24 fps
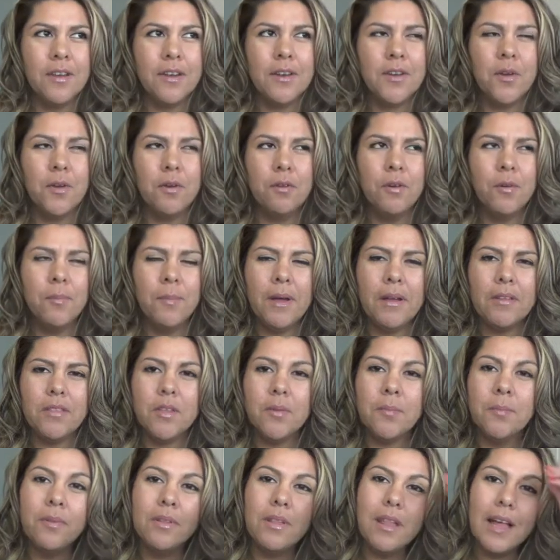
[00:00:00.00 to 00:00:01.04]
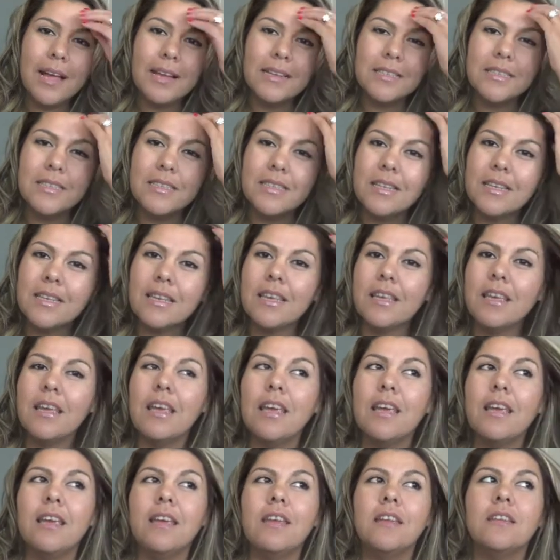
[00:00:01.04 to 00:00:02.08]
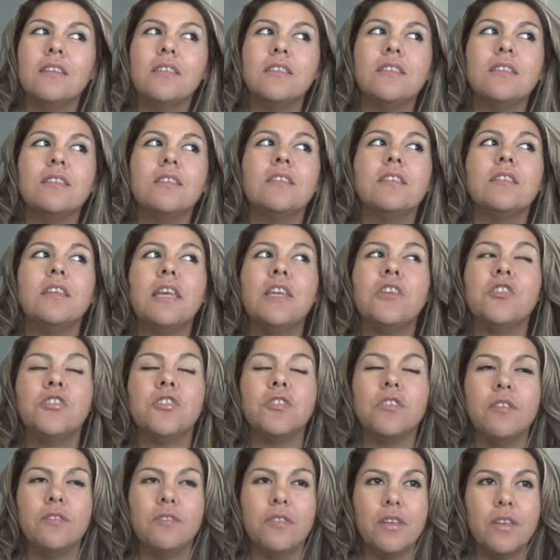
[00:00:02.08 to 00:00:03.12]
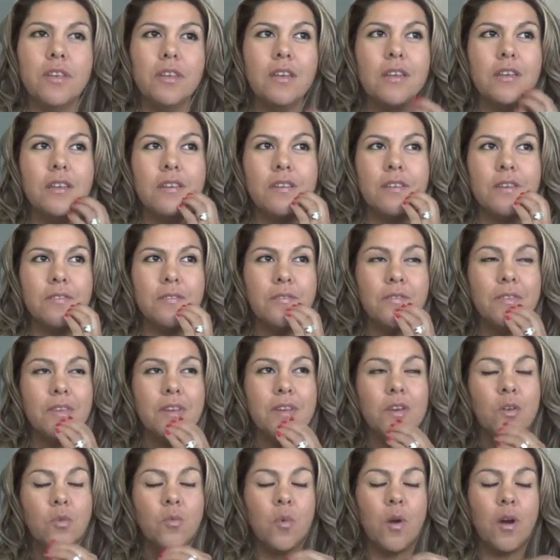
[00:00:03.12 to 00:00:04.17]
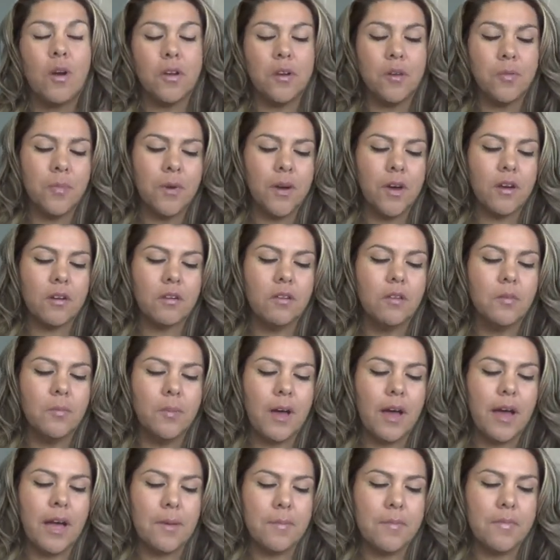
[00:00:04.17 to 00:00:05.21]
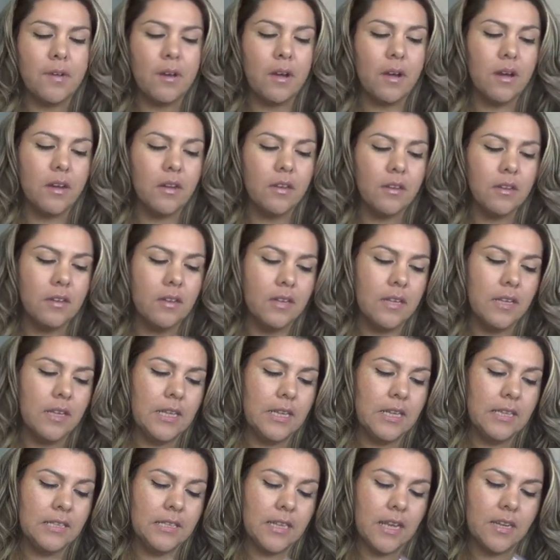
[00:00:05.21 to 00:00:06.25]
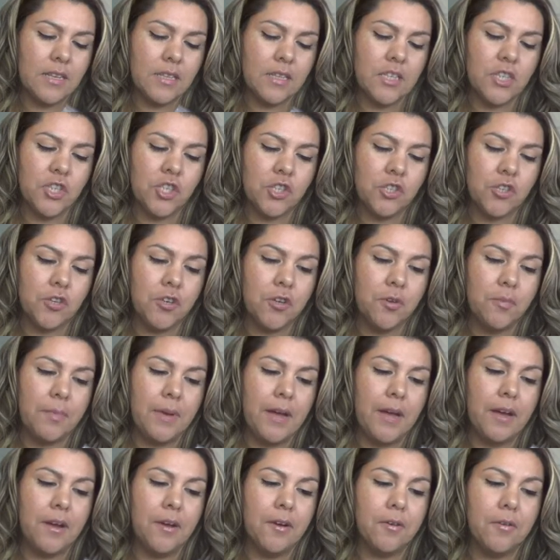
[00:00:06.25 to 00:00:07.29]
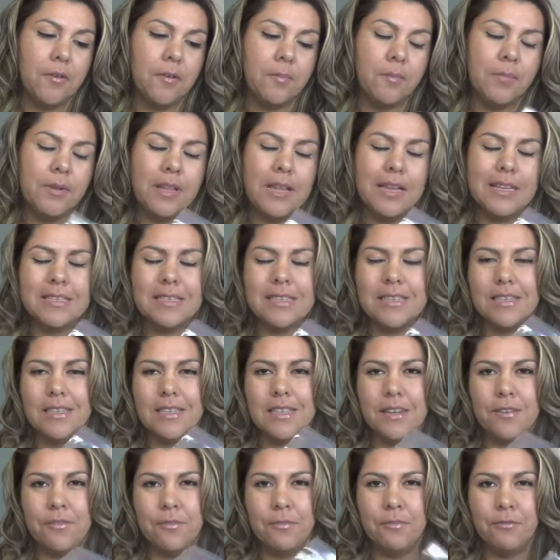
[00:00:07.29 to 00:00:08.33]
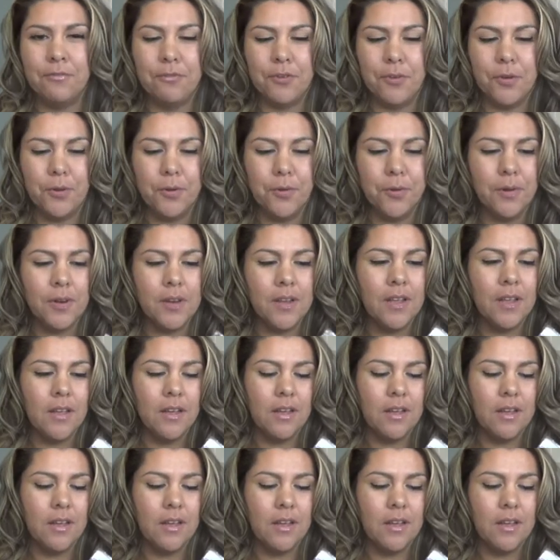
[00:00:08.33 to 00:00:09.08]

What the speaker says: know about the plastic and the dangers of it in a water bottle, but I'm not exactly sure about plastic and food.